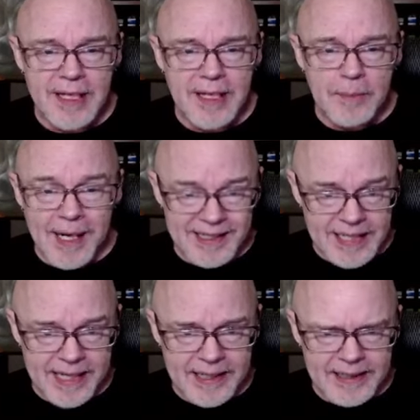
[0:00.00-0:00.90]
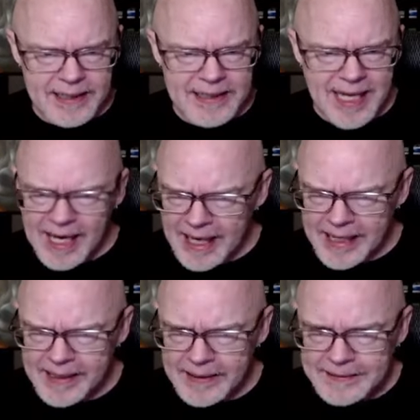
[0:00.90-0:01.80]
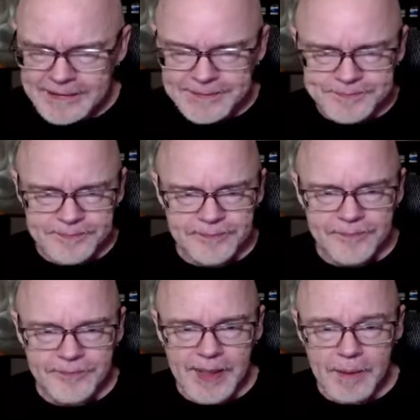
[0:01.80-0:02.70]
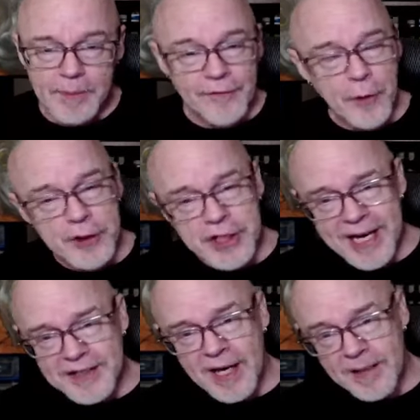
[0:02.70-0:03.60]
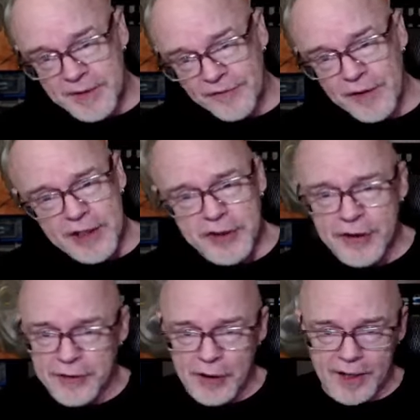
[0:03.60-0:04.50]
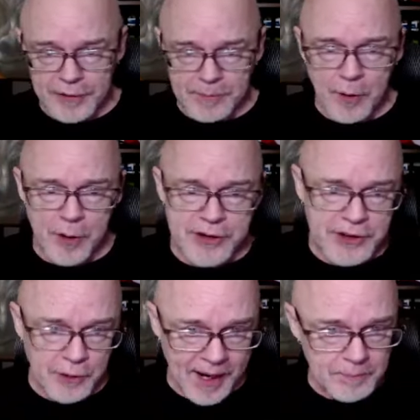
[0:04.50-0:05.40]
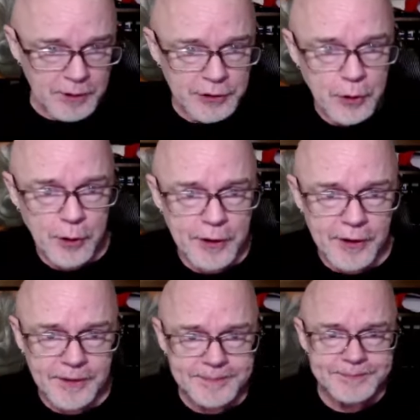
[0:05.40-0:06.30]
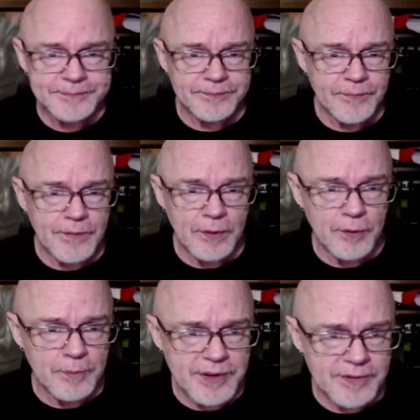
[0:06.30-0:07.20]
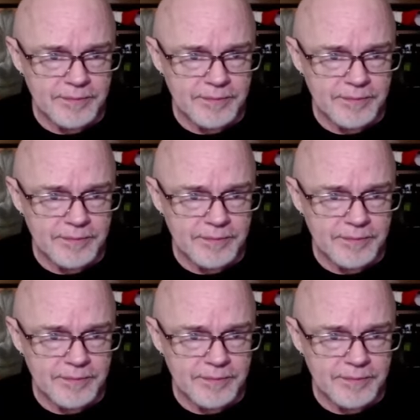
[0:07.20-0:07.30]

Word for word: might take it in the eye. Before she had time to finish the thought, the boar scrambled toward her. Oops.